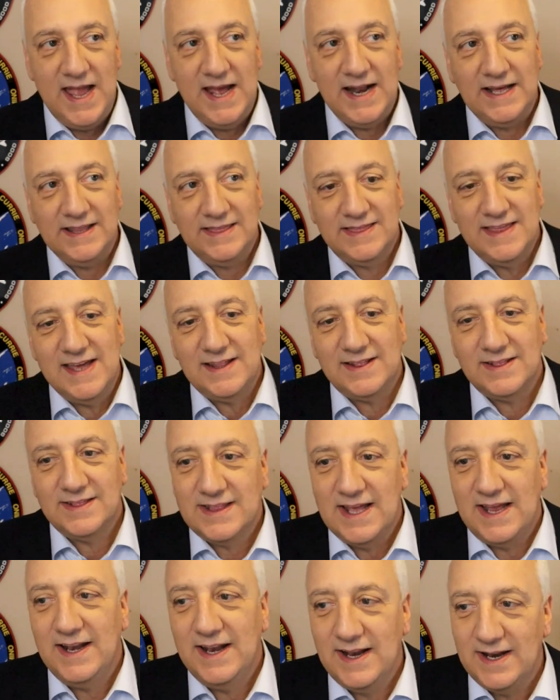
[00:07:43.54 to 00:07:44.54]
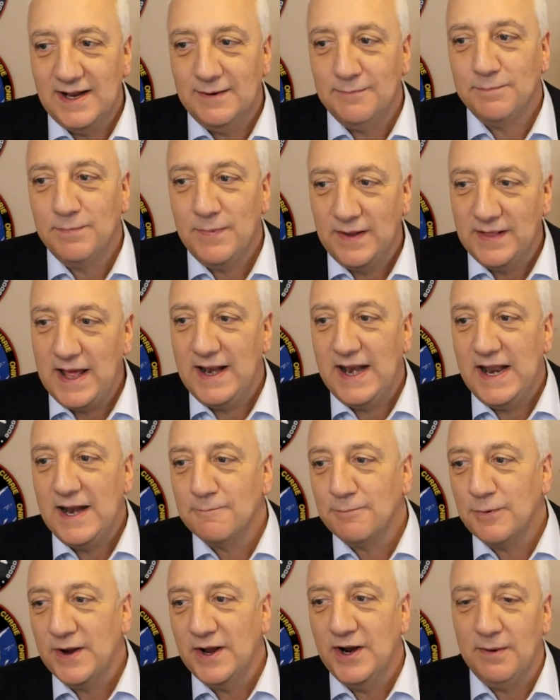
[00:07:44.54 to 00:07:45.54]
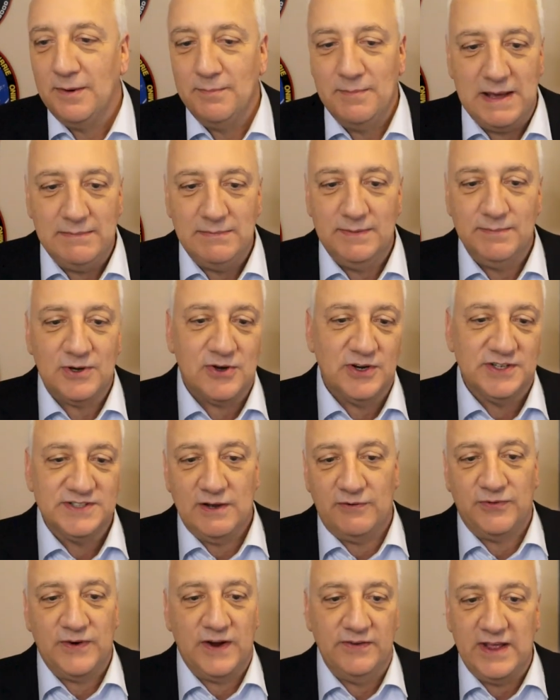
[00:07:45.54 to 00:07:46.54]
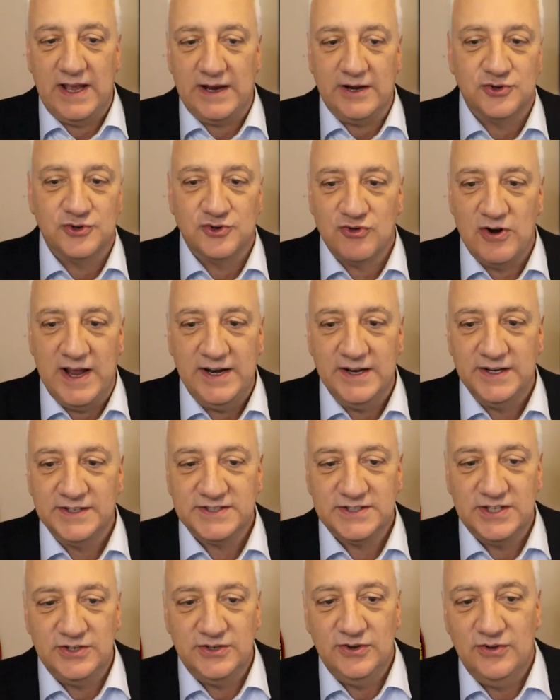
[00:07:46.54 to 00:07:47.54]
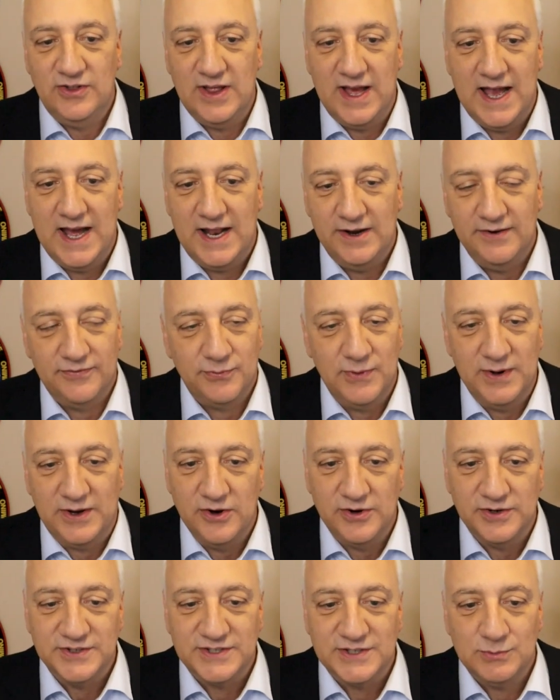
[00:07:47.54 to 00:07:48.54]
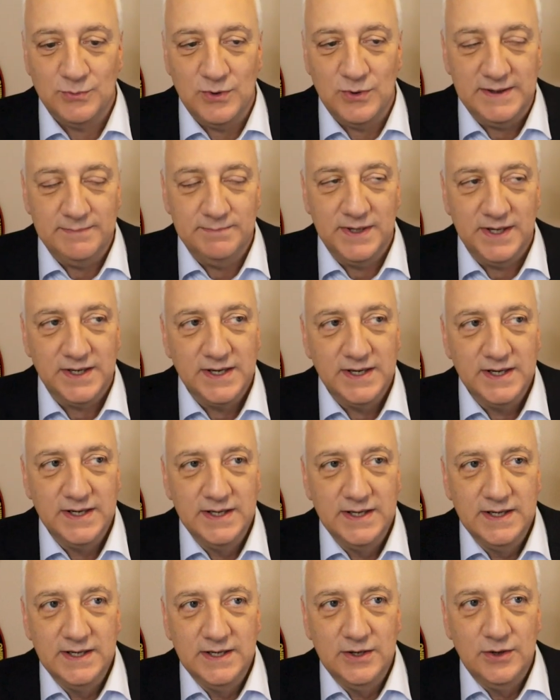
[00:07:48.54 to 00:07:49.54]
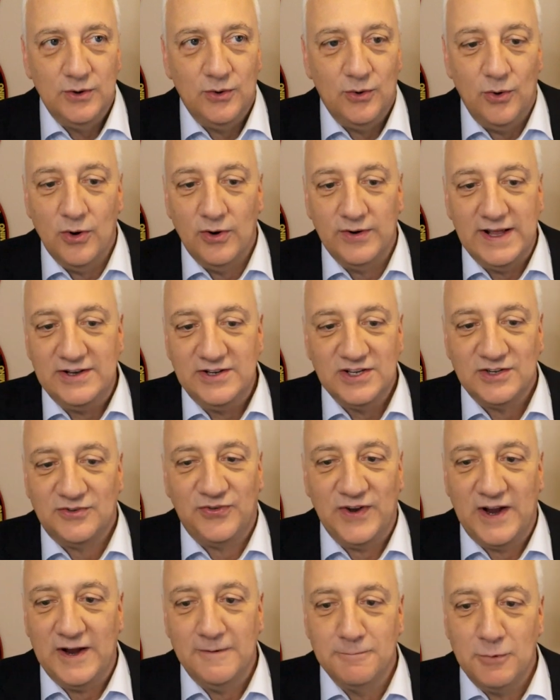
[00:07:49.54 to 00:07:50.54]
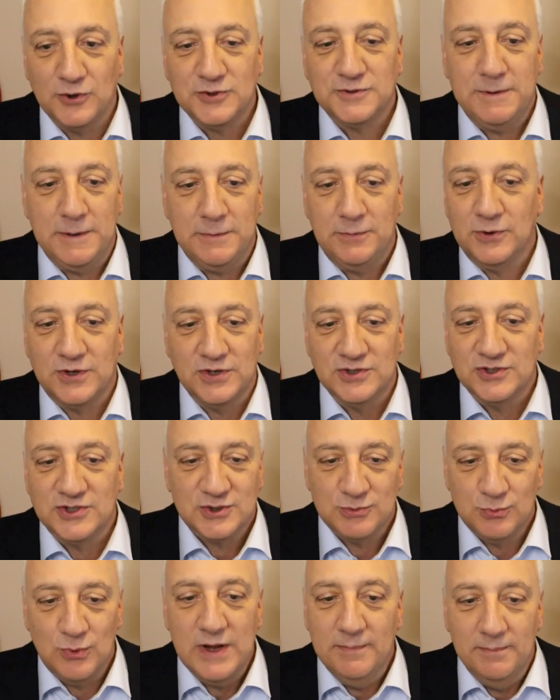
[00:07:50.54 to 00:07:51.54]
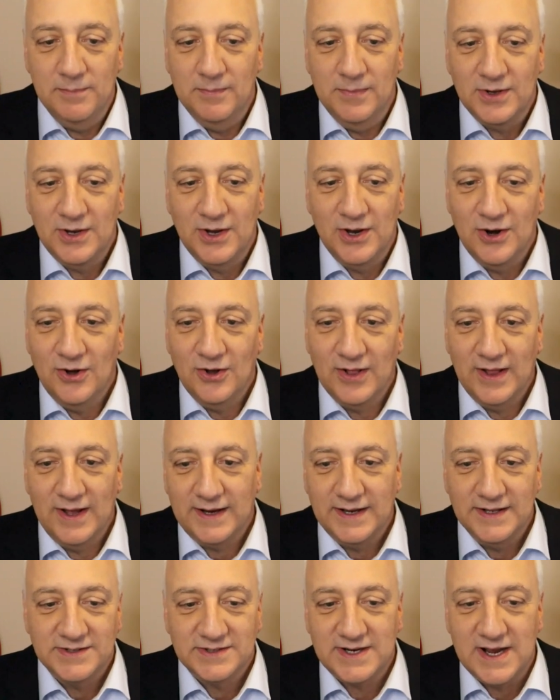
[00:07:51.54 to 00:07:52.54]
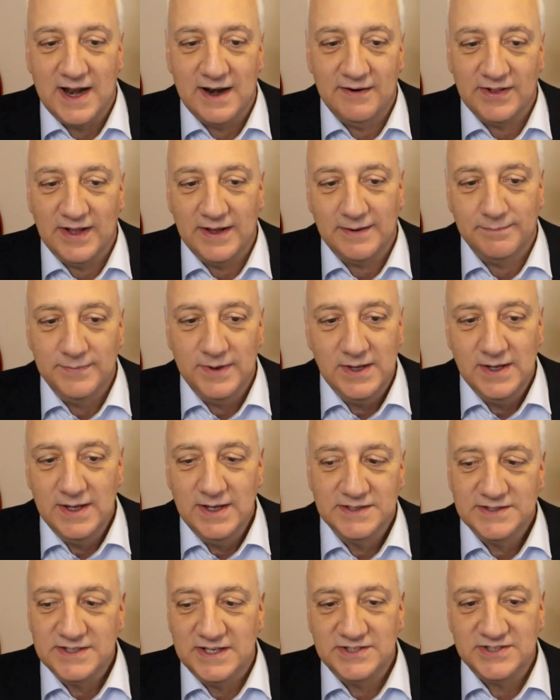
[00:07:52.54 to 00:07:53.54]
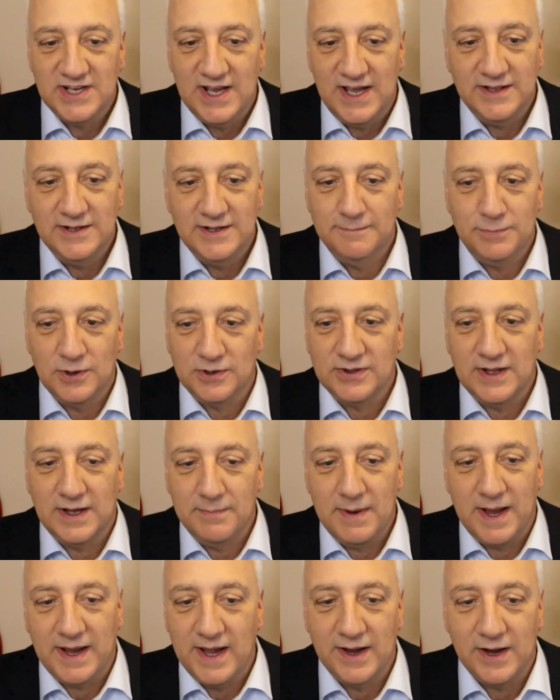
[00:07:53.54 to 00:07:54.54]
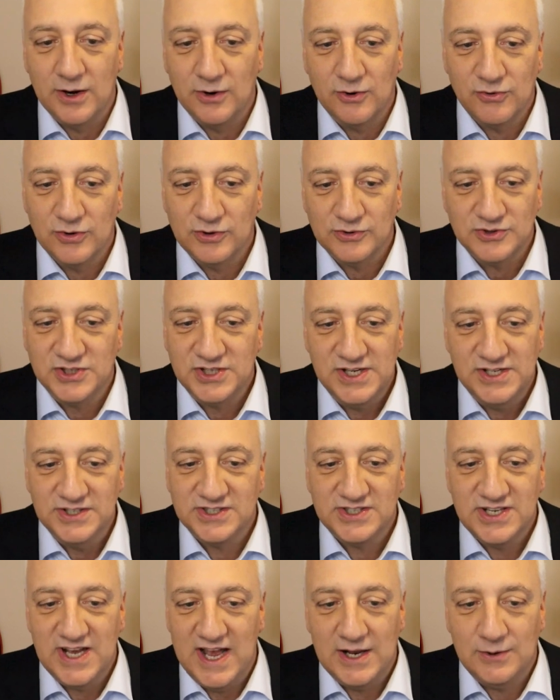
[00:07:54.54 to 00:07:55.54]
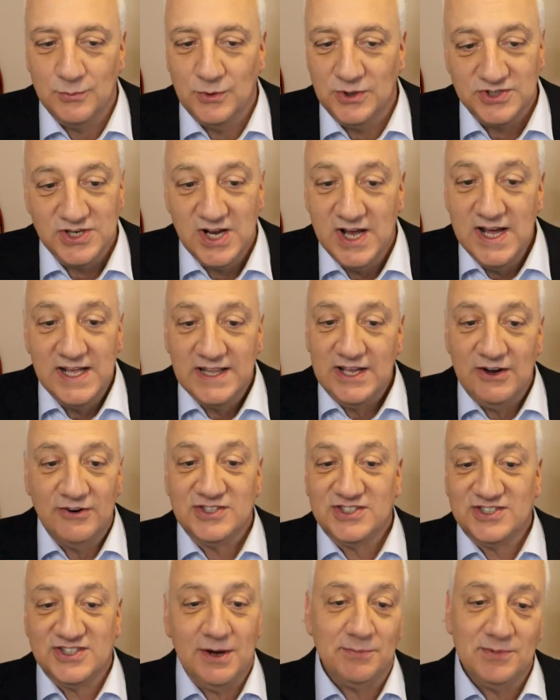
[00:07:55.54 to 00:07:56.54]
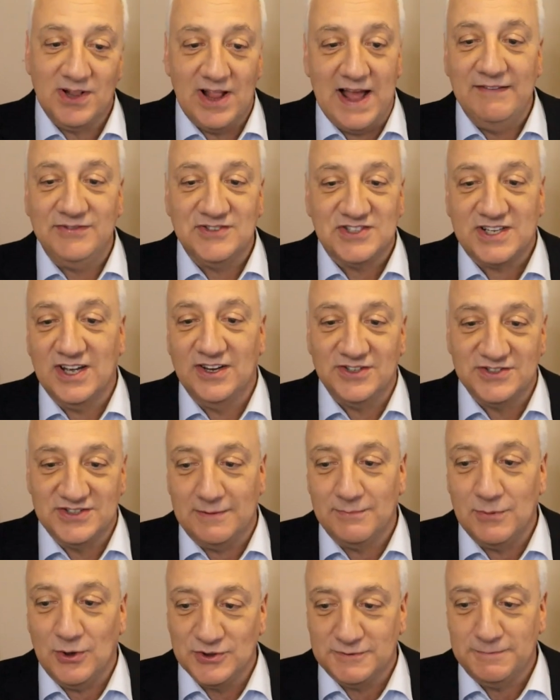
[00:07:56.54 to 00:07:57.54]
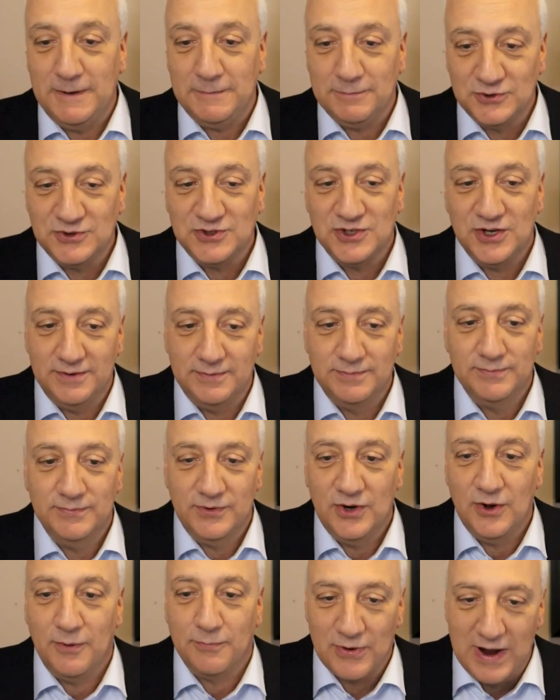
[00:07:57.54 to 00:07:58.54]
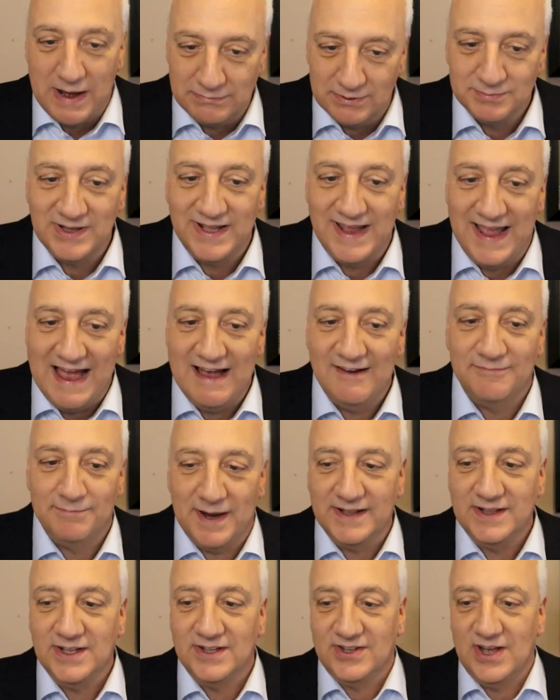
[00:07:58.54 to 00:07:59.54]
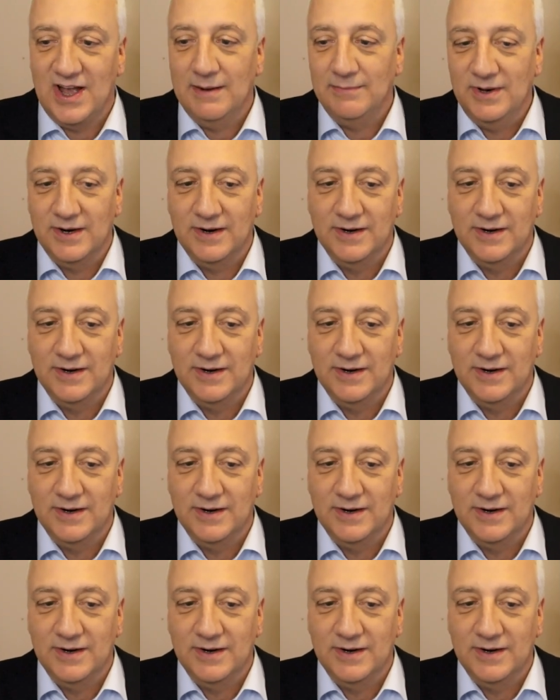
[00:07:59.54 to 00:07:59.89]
and I think they didn't. They didn't bring it up maybe because they figured they could train us to do that if we couldn't swim, but or they just figured most people can swim. You know, like it's kind of like as I say in the book, like making a grilled cheese sandwich. There is some life skills that most people should, you know, probably have by the time